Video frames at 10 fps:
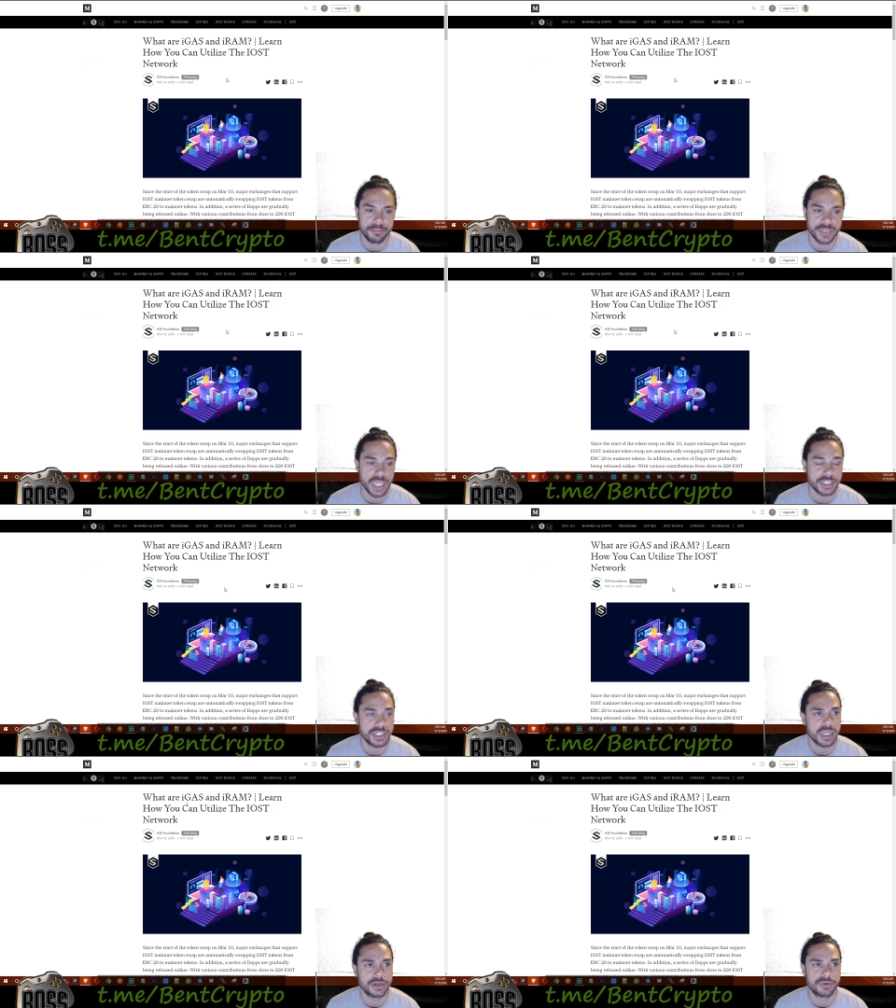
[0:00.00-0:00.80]
yeah,
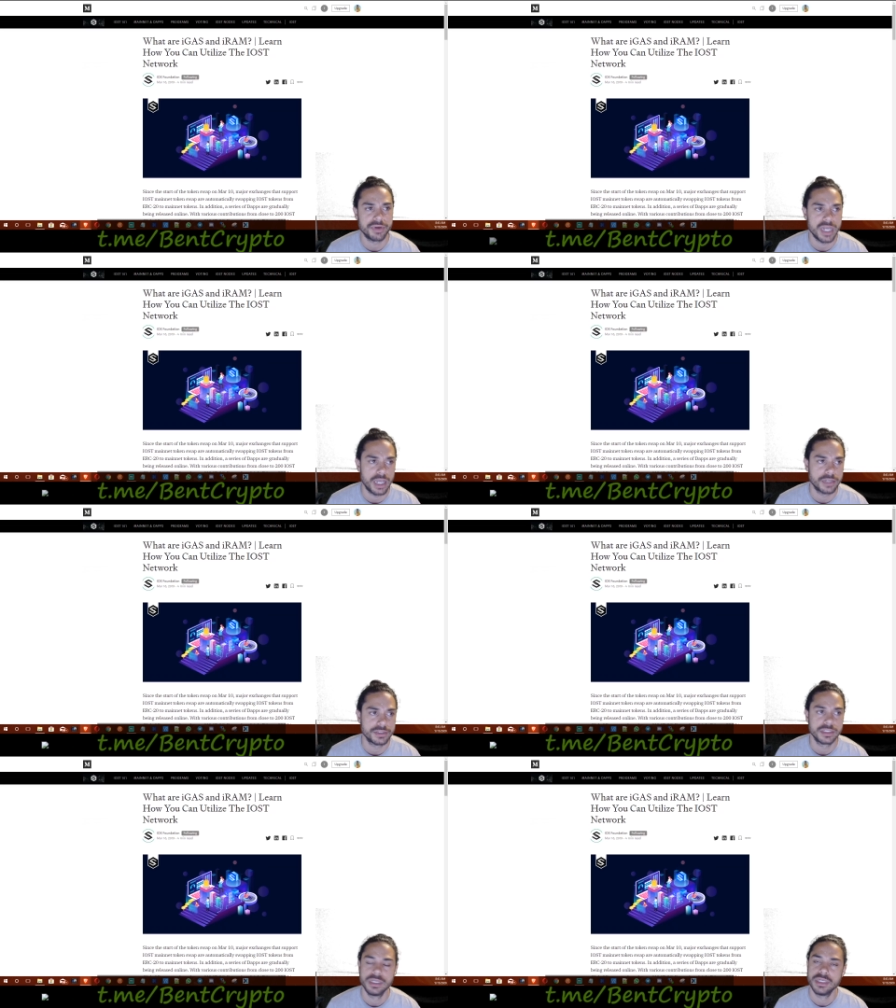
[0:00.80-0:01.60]
check out the
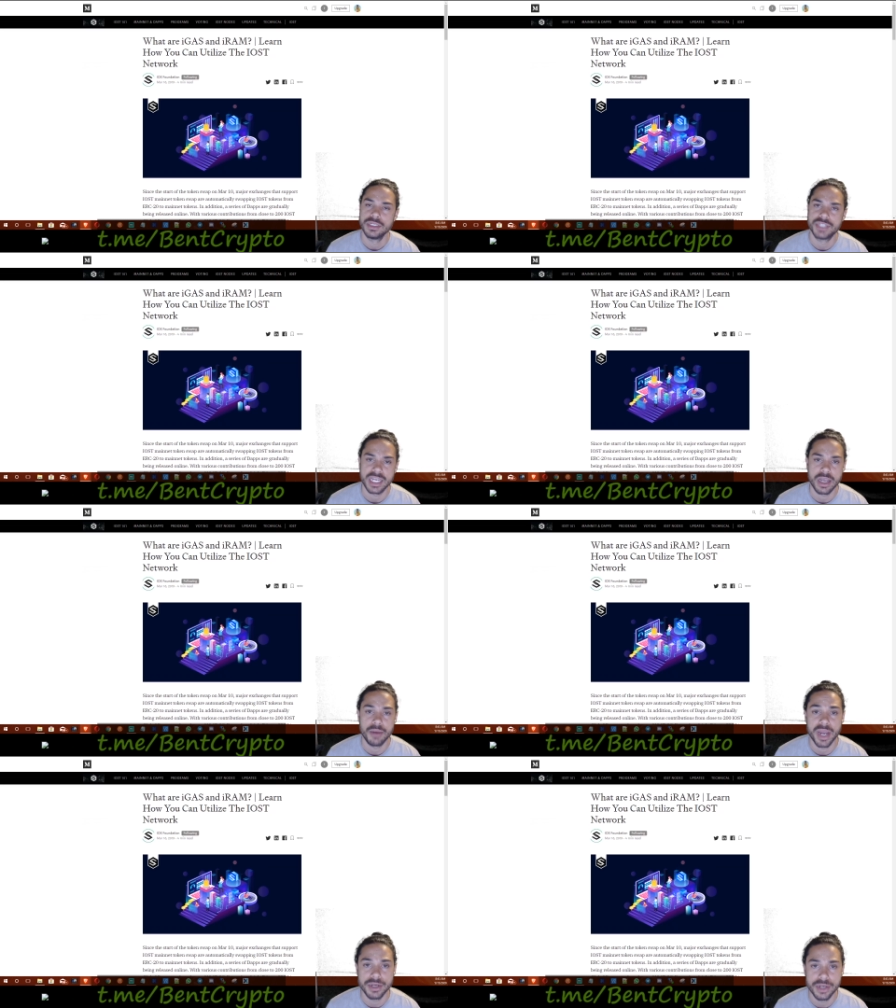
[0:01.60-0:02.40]
greenhouse. Check out
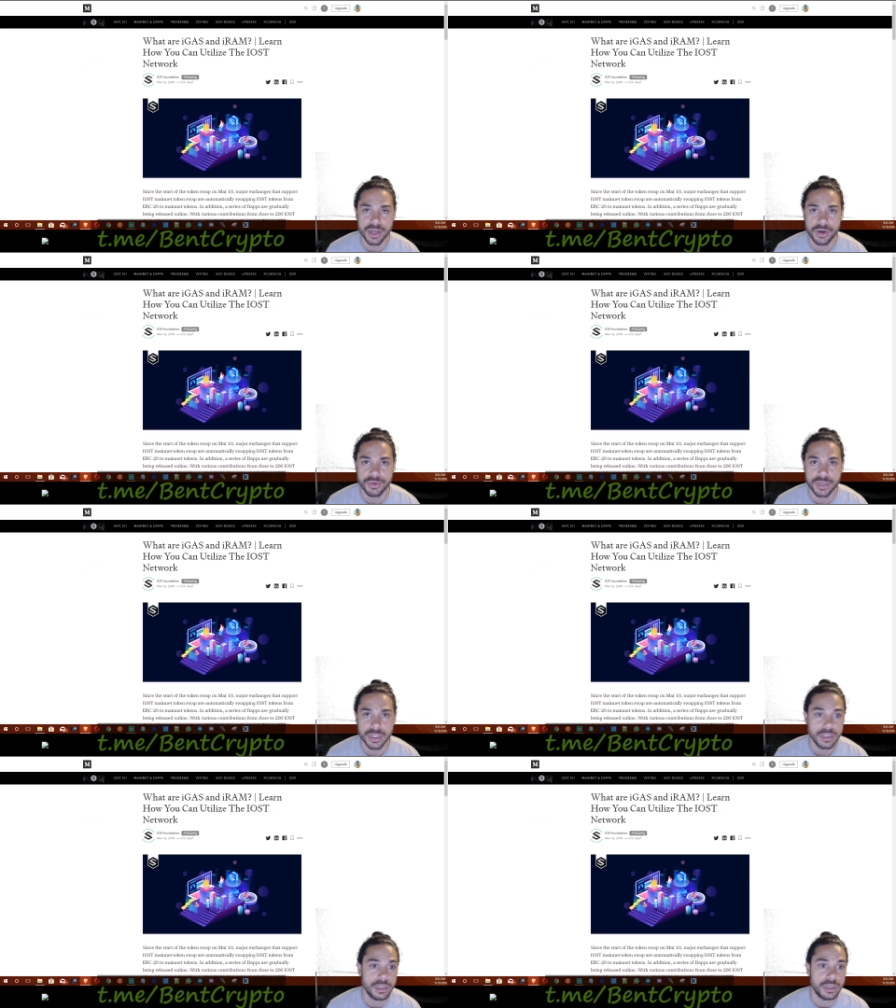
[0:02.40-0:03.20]
my node
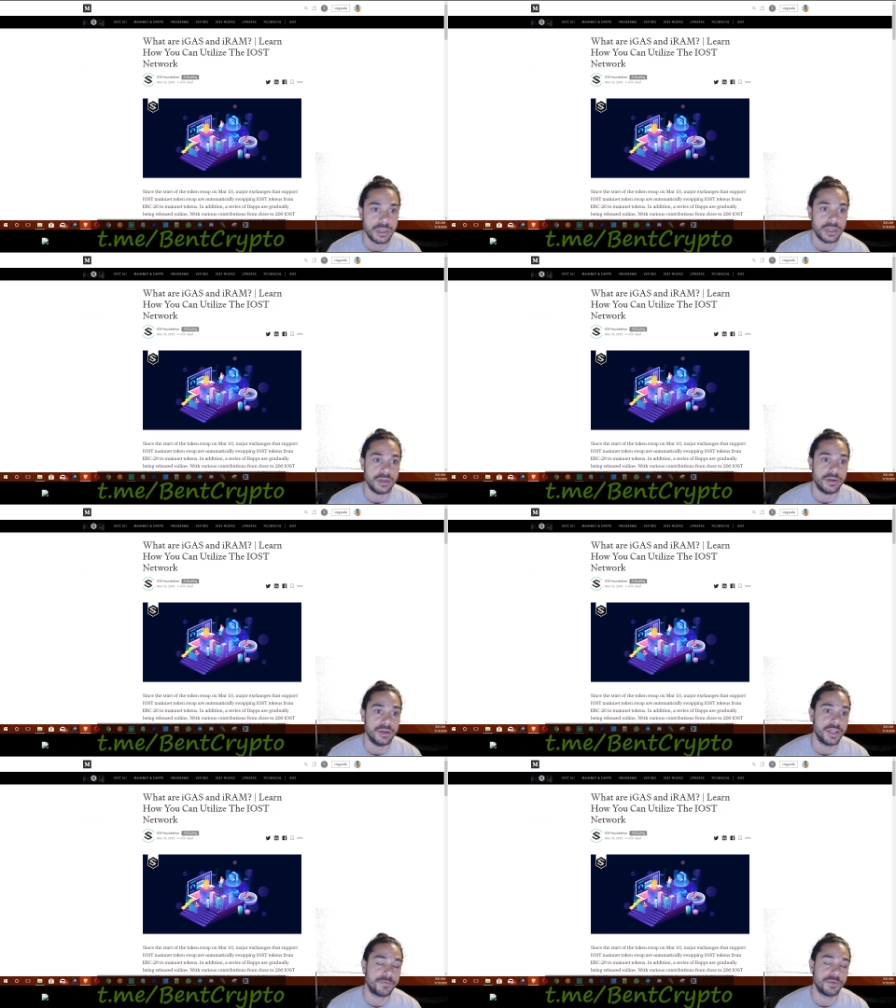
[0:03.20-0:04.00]
if